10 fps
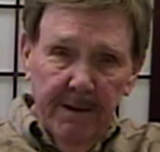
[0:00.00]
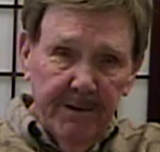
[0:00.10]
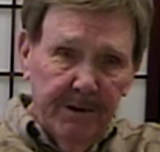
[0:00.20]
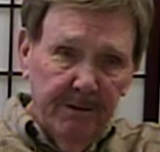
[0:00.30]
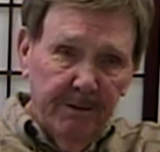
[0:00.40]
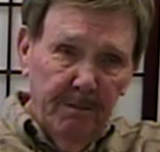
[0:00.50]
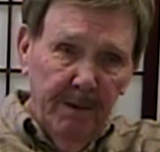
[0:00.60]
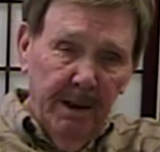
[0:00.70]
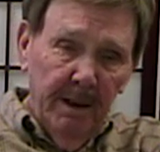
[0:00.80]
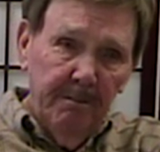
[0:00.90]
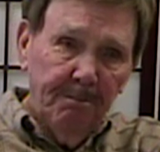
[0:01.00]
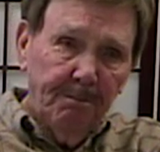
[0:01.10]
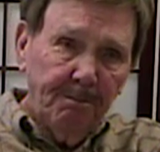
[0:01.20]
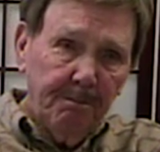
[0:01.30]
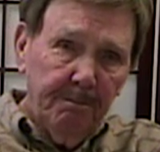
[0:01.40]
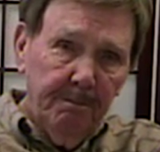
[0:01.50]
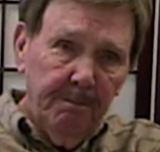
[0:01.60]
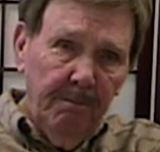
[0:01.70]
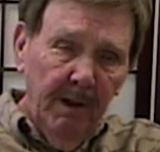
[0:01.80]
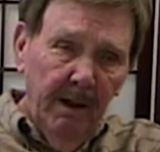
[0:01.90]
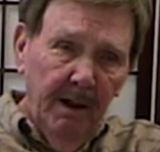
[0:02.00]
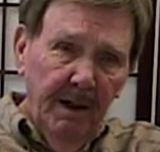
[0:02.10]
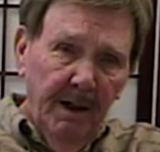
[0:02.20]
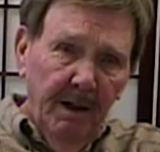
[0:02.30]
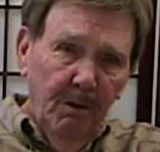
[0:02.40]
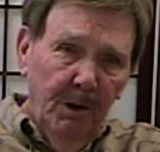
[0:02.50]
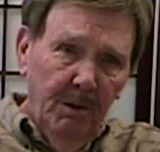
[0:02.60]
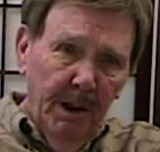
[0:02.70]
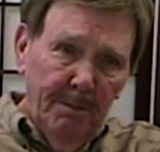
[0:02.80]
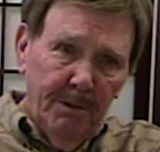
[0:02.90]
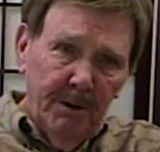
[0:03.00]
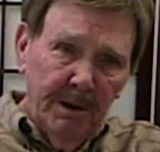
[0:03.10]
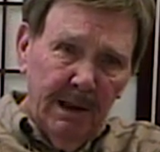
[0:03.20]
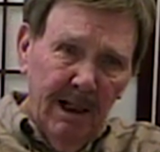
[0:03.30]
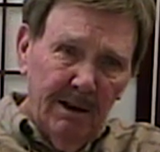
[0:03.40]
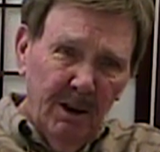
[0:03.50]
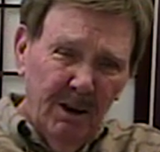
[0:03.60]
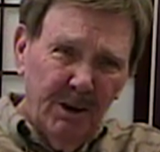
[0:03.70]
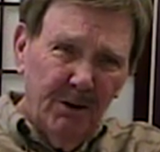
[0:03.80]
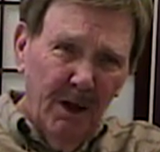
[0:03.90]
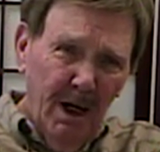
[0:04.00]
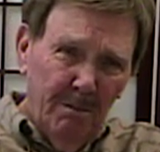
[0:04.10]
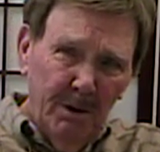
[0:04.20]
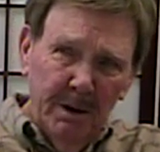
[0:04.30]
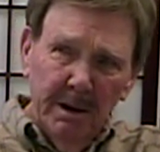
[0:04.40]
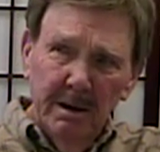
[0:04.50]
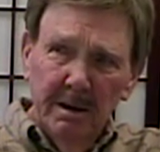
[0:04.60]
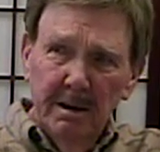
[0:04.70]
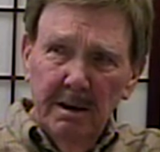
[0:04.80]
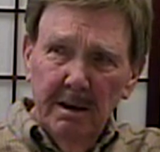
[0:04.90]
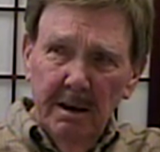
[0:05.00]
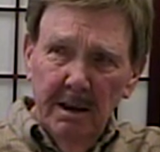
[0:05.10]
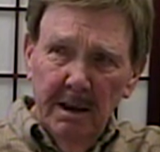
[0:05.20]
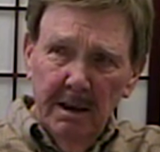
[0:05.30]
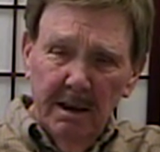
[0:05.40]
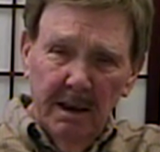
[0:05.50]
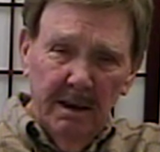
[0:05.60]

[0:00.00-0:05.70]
So from there, we went up to a town called Stromberg, and